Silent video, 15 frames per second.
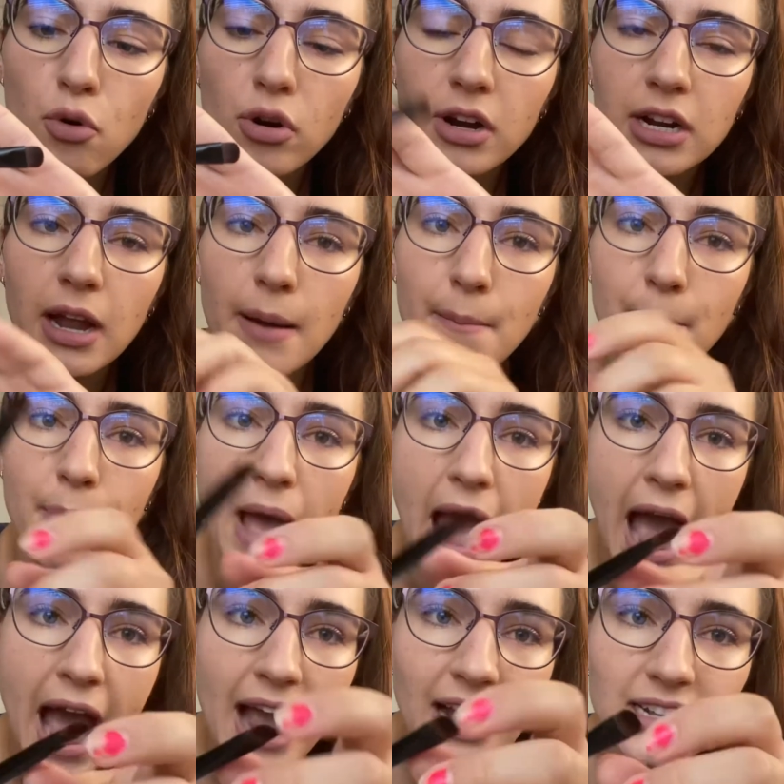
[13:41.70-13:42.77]

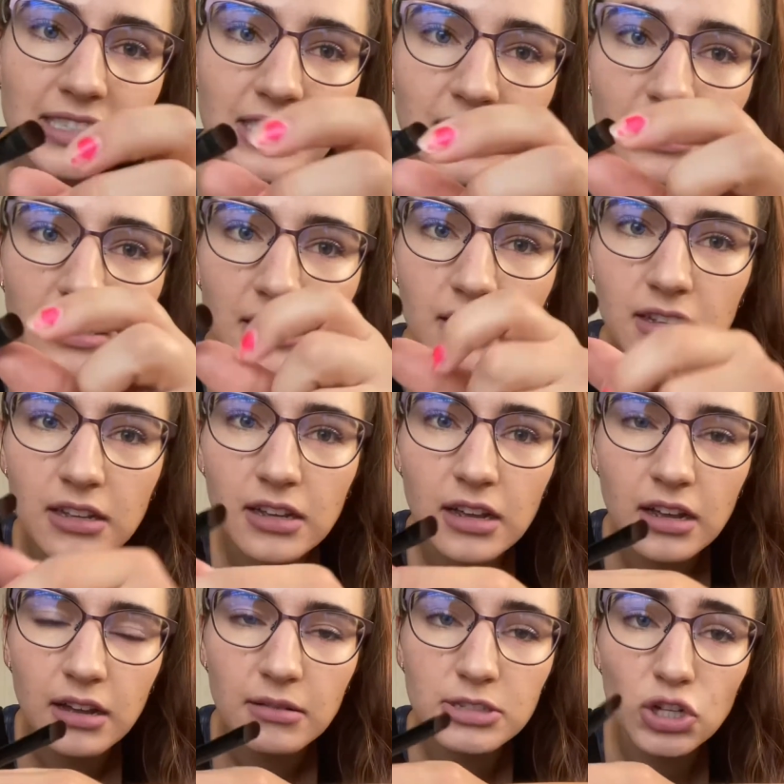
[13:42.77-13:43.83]
compact.
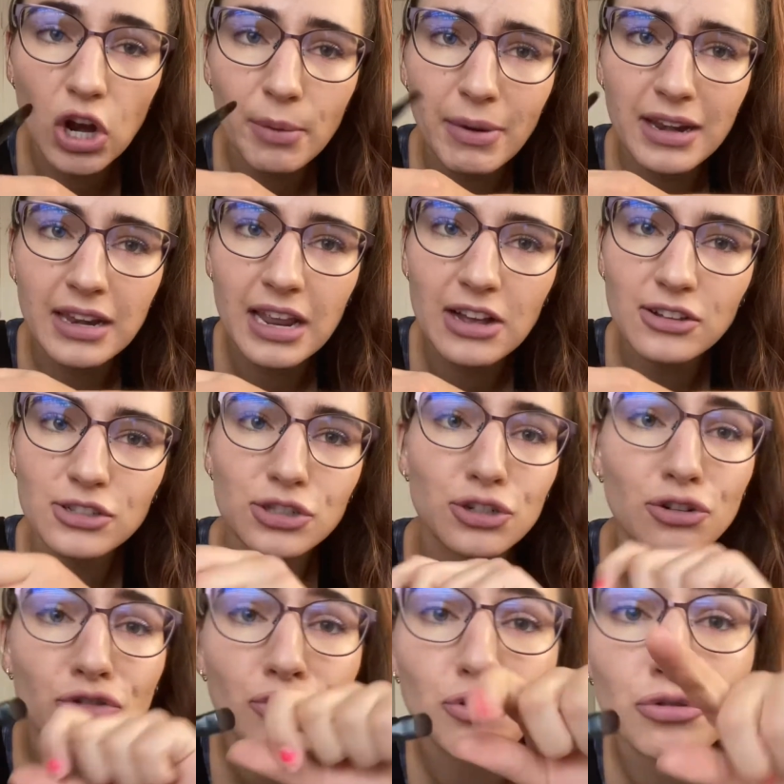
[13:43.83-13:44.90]
Sorry, my nails
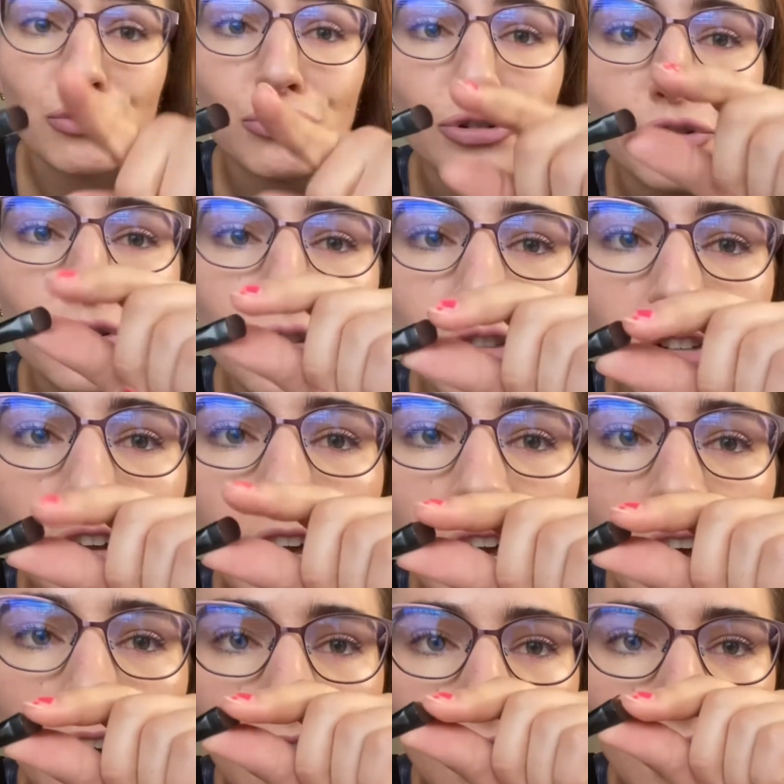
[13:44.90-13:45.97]
are atrocious.
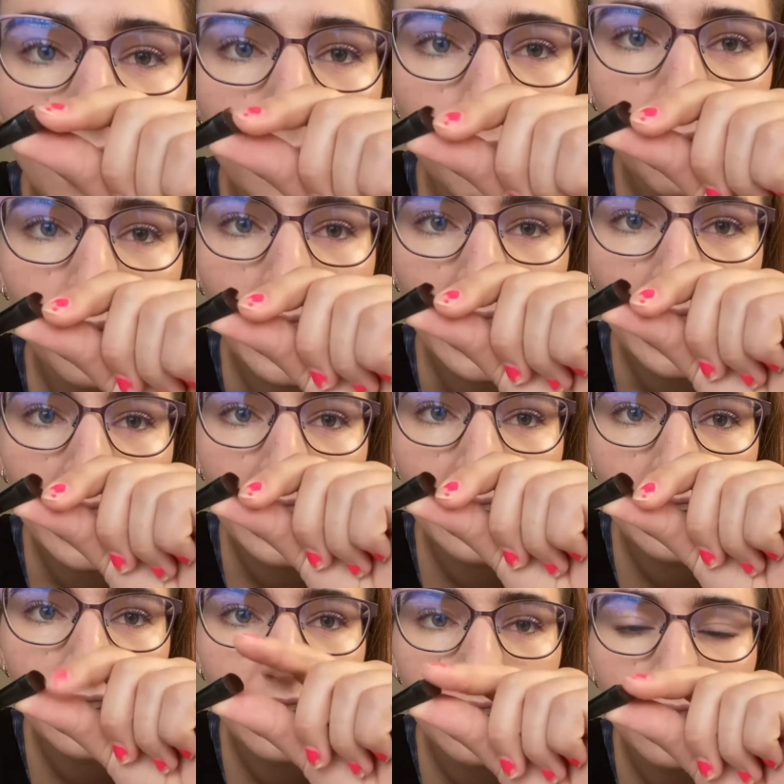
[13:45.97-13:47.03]
Like
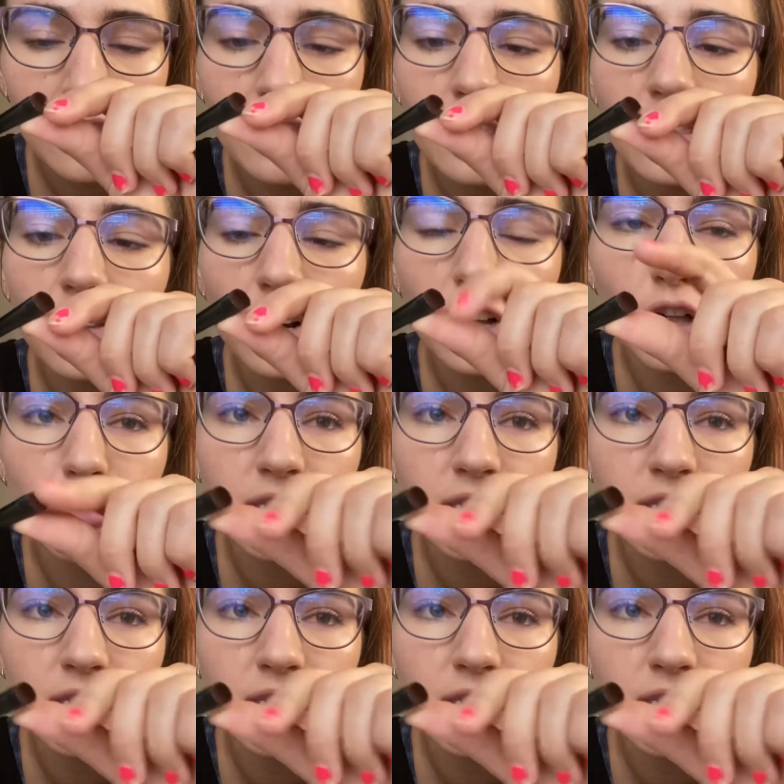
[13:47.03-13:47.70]
they're close